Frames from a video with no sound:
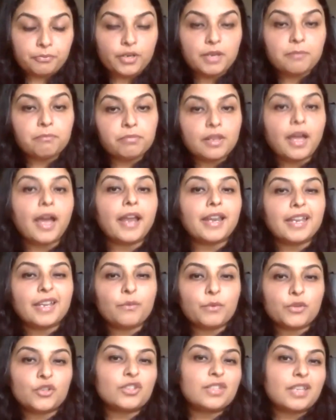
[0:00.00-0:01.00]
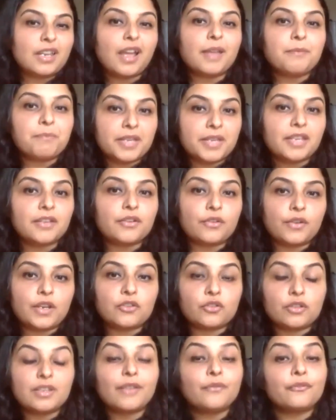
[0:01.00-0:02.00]
pre-planning, which is that IP
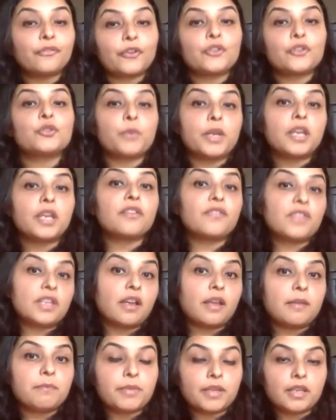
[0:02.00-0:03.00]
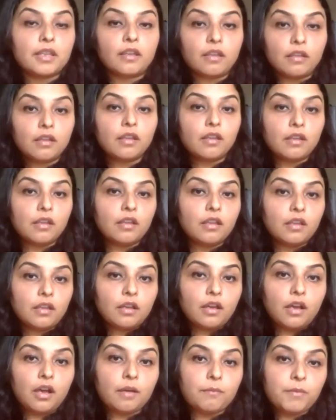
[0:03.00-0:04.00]
iteration, that first week of the IP.
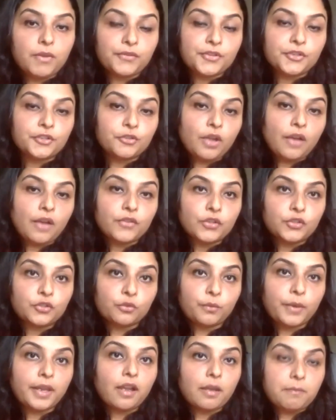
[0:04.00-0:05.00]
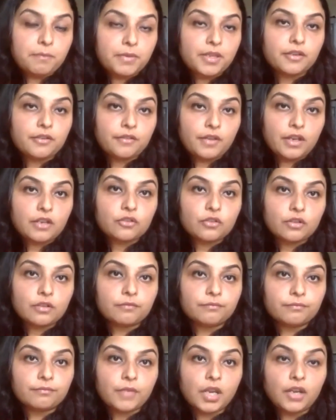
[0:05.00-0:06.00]
if you do have a 2-week IP
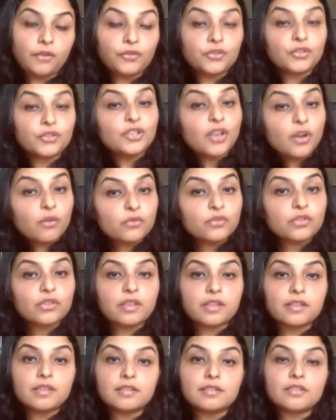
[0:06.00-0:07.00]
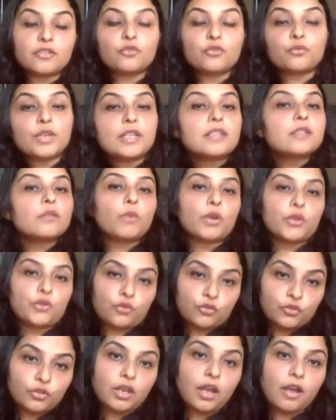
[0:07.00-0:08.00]
iteration. And if you don't, then this is a reason why
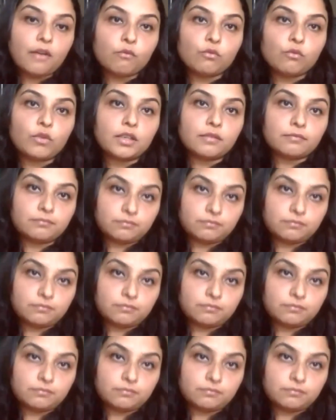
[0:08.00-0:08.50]
you should have one.